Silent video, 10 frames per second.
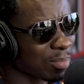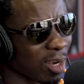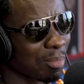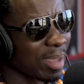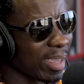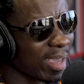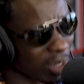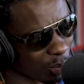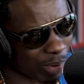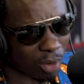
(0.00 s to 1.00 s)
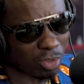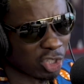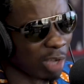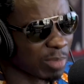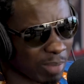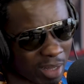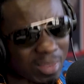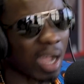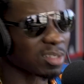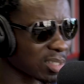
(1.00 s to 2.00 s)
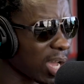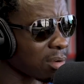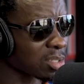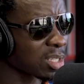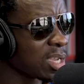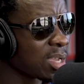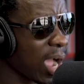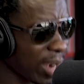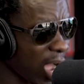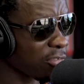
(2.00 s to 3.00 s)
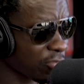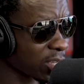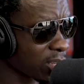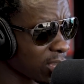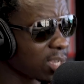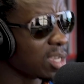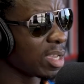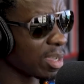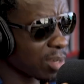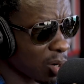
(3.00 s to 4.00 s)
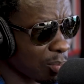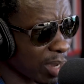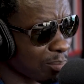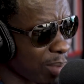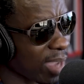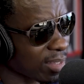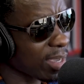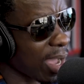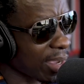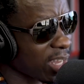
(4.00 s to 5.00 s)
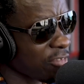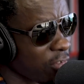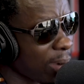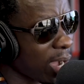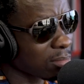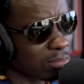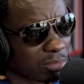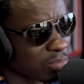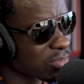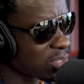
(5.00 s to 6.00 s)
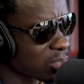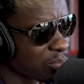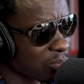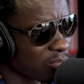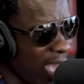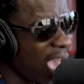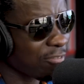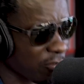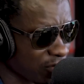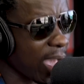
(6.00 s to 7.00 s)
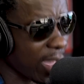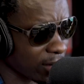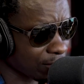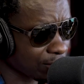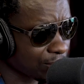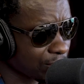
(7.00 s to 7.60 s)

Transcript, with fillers: somebody to make it here, they're probably gonna charge me about thousand dollars. Yeah, I know I definitely would. You know, but back sure, I get sure. it for about half of that. I